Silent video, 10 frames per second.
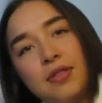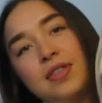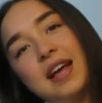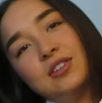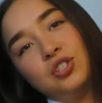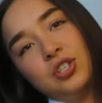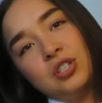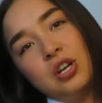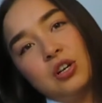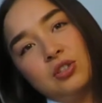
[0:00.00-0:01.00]
this
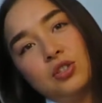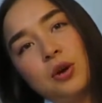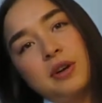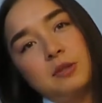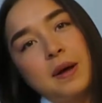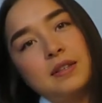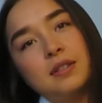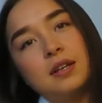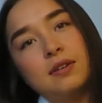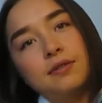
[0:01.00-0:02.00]
just looks so
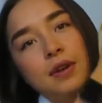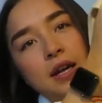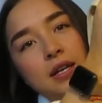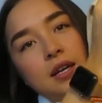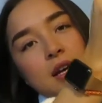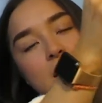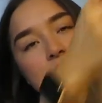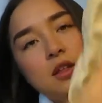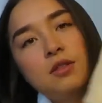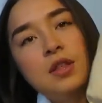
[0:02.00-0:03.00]
expensive. Like
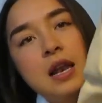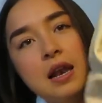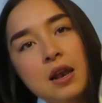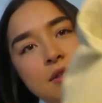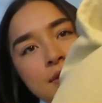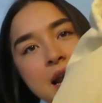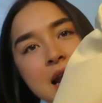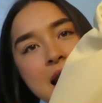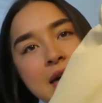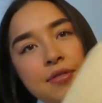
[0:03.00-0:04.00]
the
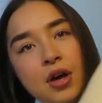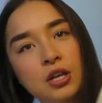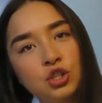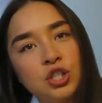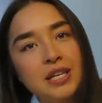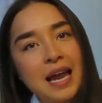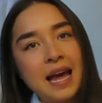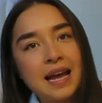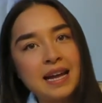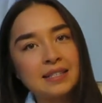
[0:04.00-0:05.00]
leather
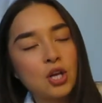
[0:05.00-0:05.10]
gilet, it's